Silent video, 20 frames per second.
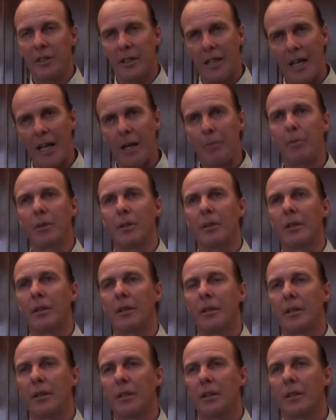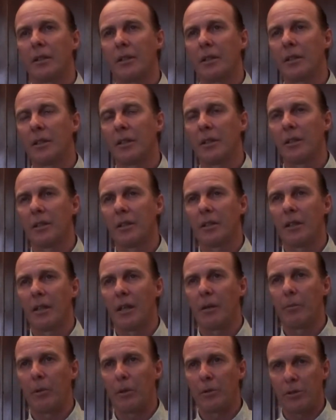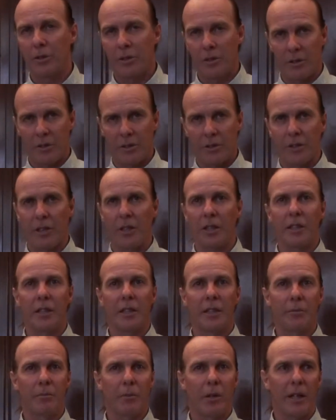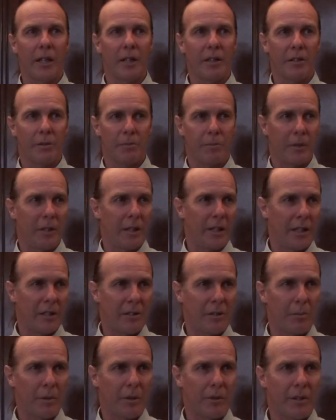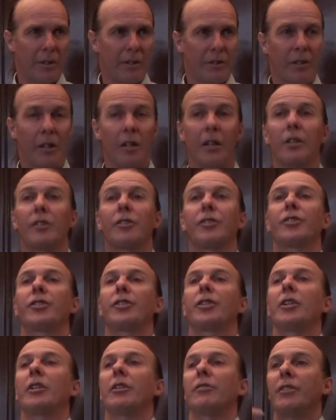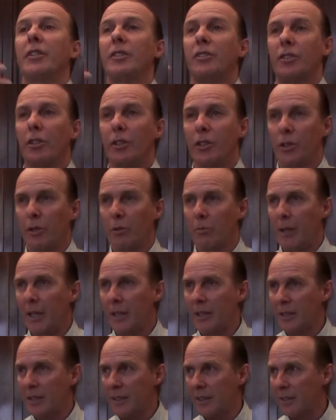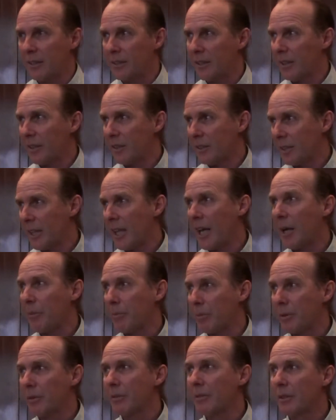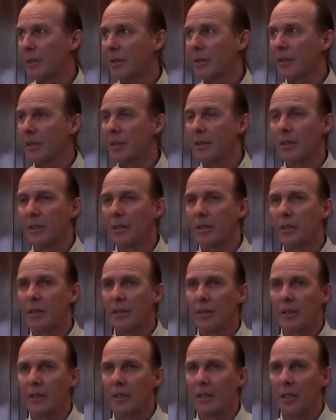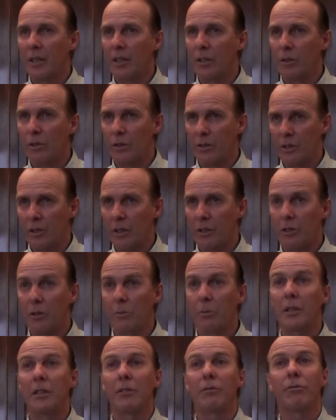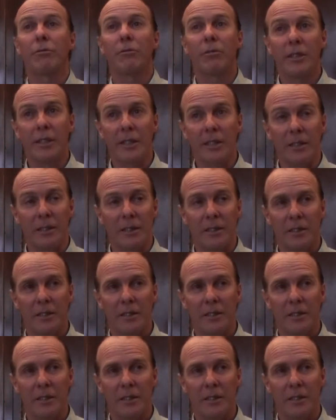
to happen. And most certainly, in my experience, service to humanity starts to happen. And you start to be real,